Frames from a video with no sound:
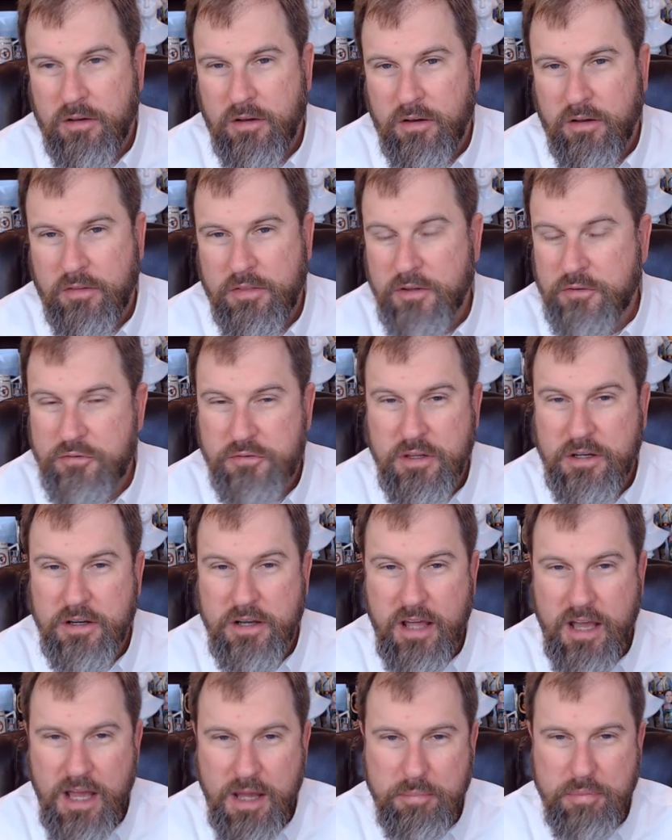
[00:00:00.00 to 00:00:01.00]
Uh, this
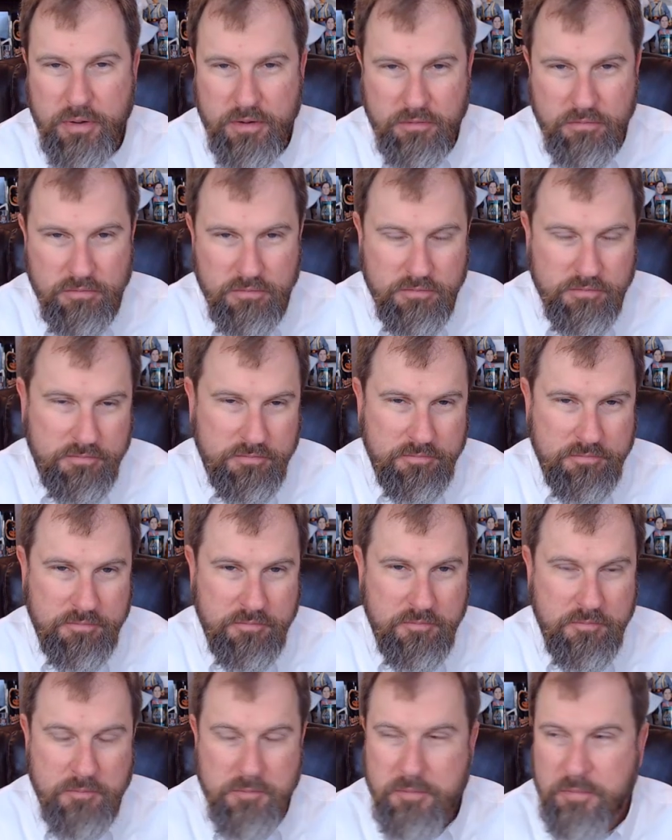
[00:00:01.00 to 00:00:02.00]
didn't happen.
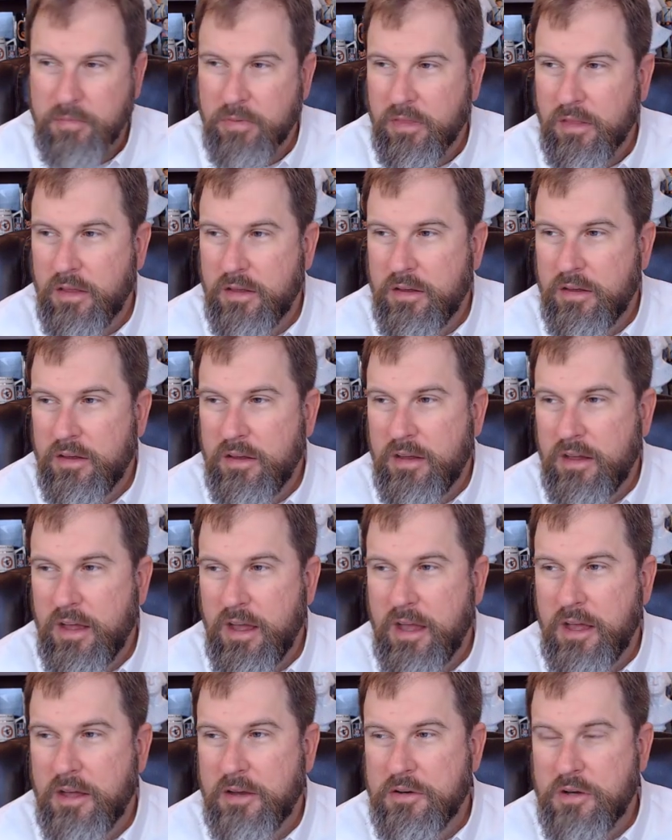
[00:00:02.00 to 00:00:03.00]

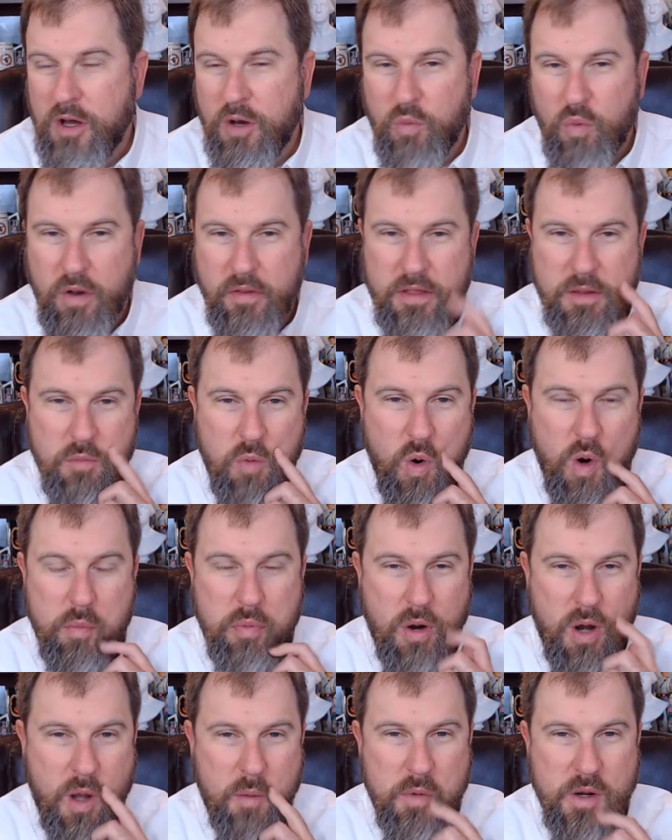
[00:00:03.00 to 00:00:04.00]
And uh, one of the
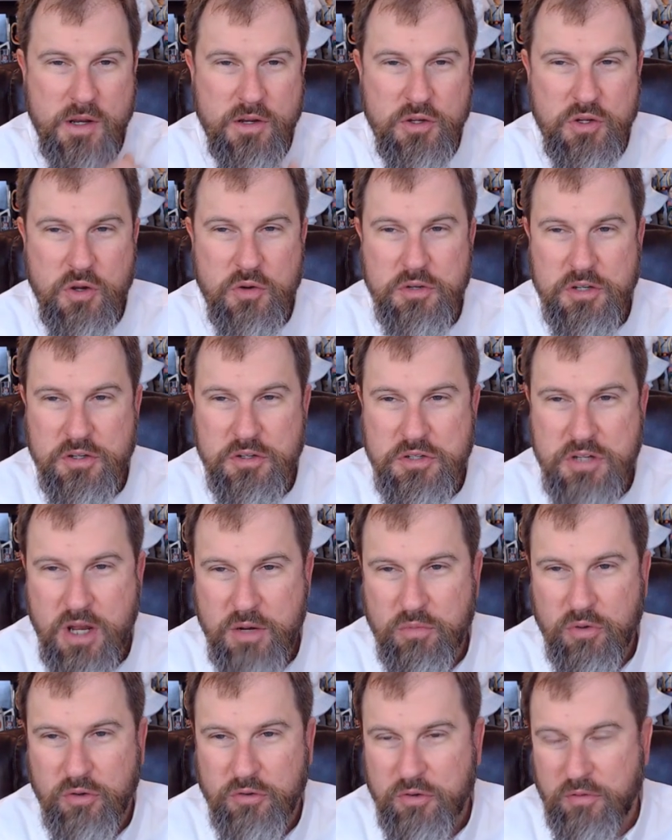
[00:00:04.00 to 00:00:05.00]
more prominent Union
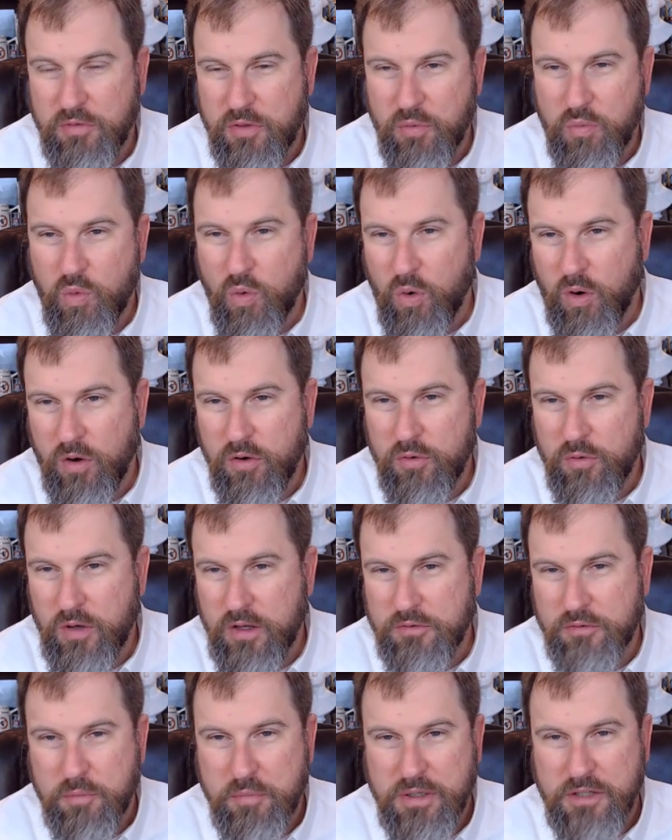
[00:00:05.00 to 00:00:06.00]
generals of the war,
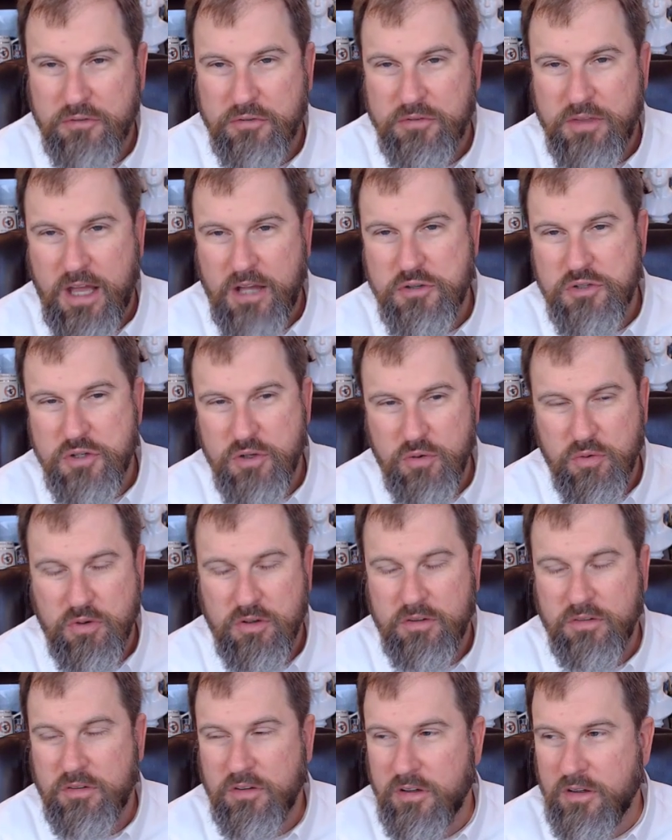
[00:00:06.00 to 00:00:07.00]
who has a big
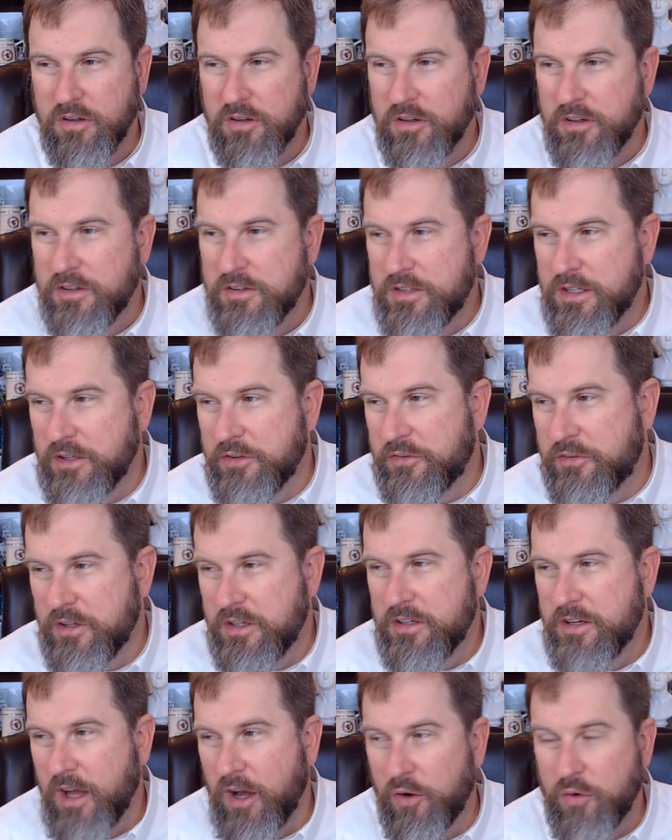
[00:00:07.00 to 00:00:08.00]
statue in
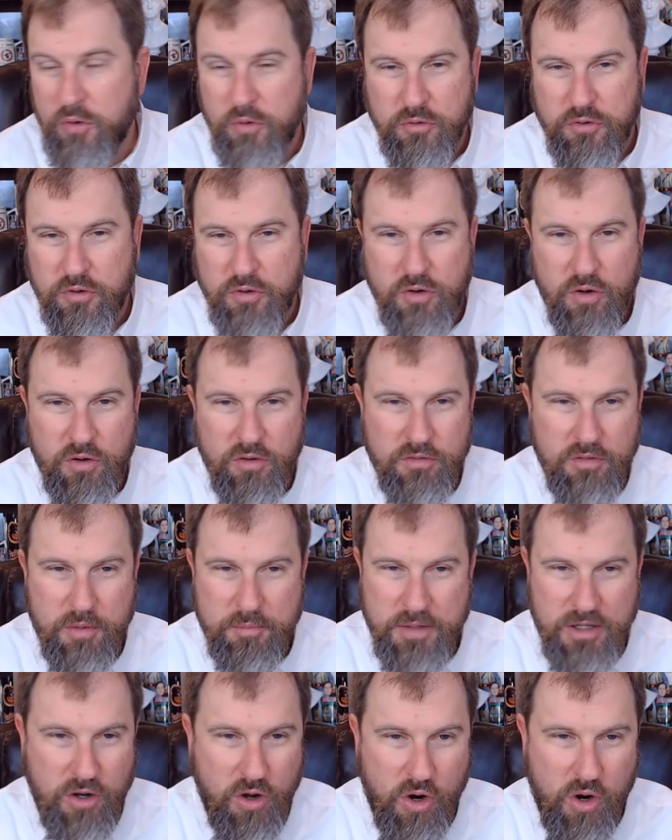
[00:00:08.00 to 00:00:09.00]
D.C. now, who was an,
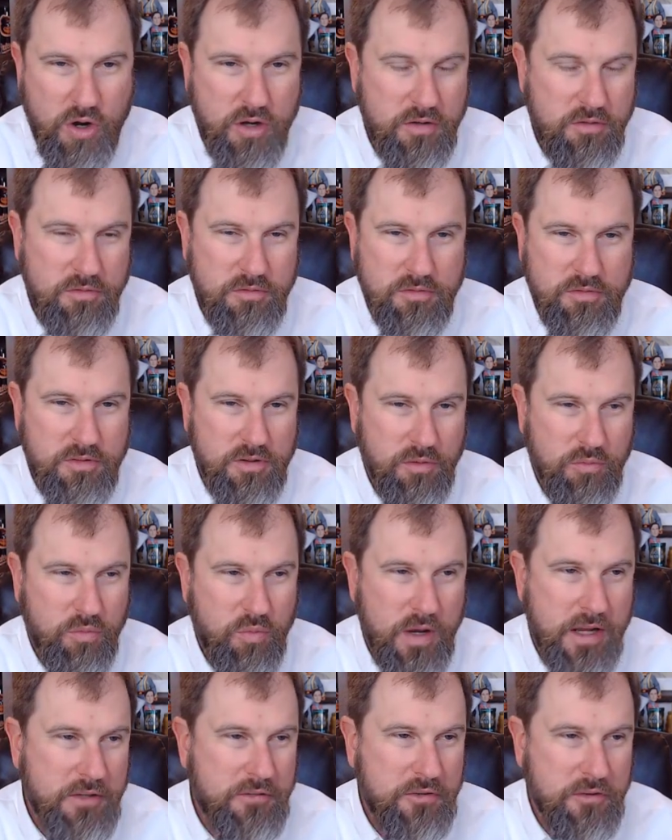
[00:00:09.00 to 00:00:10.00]
I mean, ardent you know,
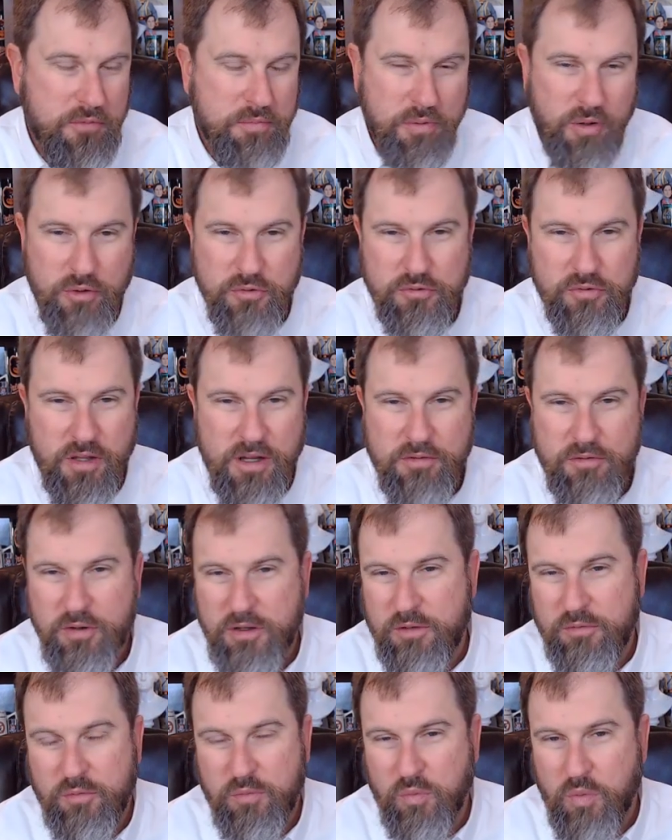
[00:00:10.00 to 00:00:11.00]
racist
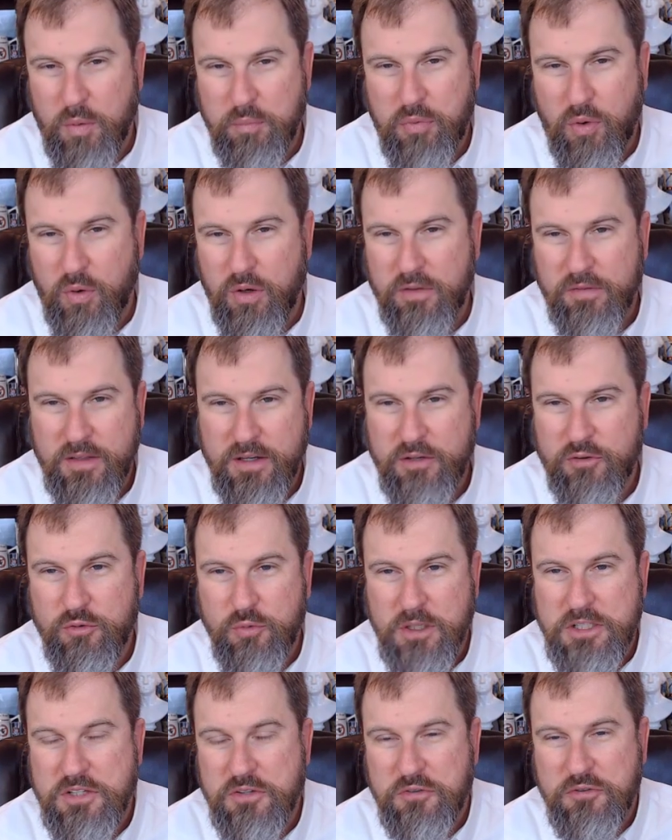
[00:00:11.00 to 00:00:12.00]
pro-slavery at one point, and then he
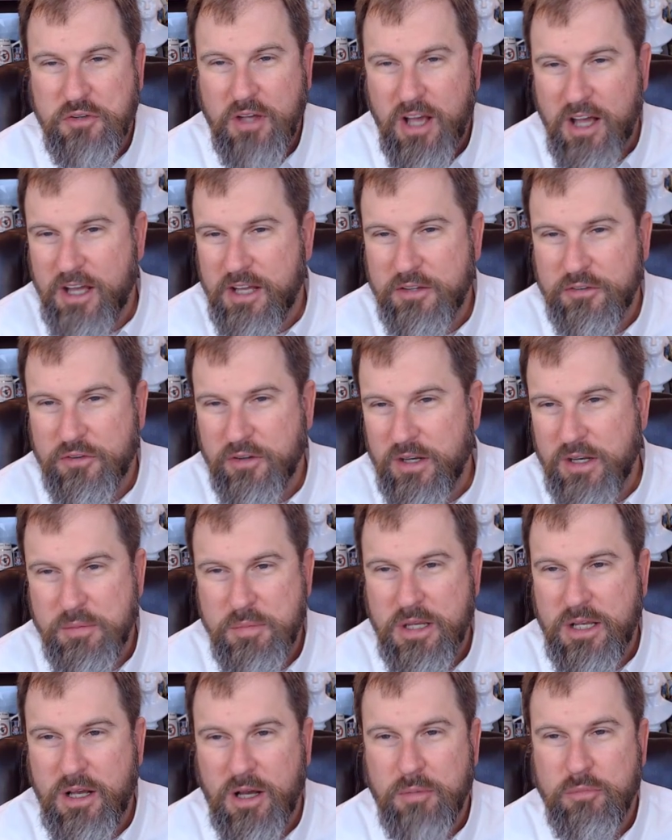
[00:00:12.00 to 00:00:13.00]
switches sides and
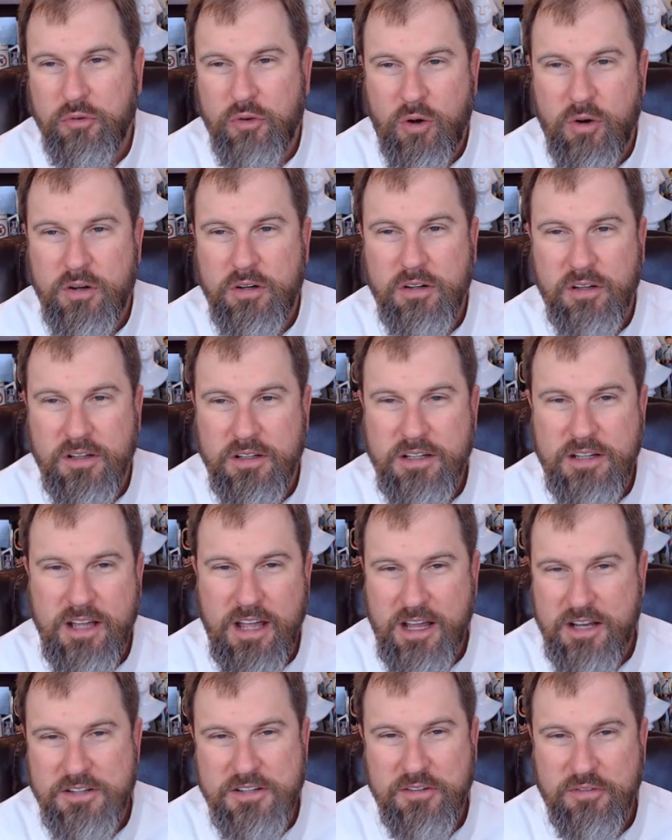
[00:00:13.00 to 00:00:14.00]
he becomes
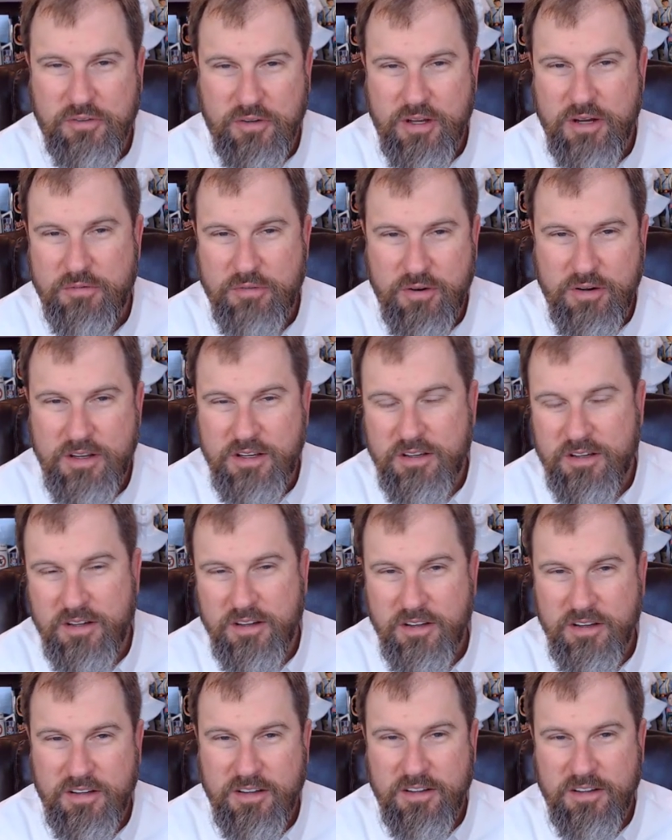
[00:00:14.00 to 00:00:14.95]
ardently anti-slavery,